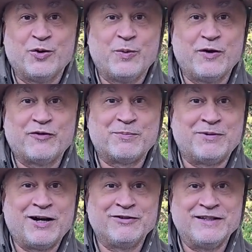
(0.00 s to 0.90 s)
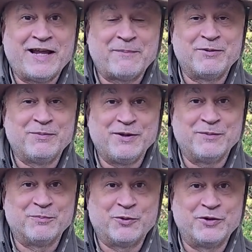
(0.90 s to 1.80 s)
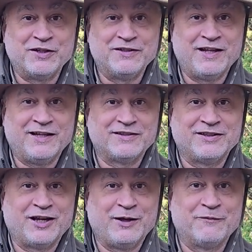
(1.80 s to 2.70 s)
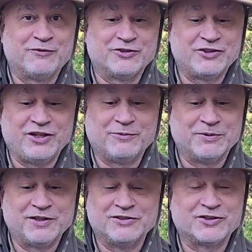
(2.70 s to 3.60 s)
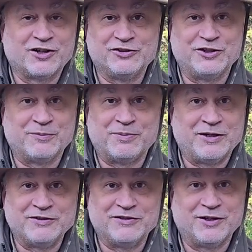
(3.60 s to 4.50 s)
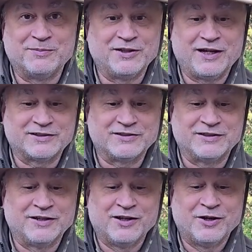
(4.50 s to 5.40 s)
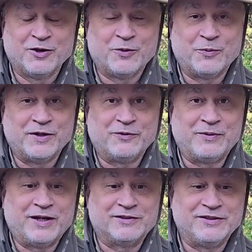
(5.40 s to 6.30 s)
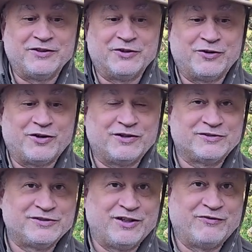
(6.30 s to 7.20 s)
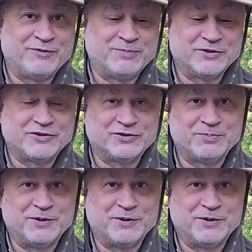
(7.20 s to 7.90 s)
Whoever Browning happened to be importing at the time for sale, but they just called it a Browning double action, when in reality they're all different pistols.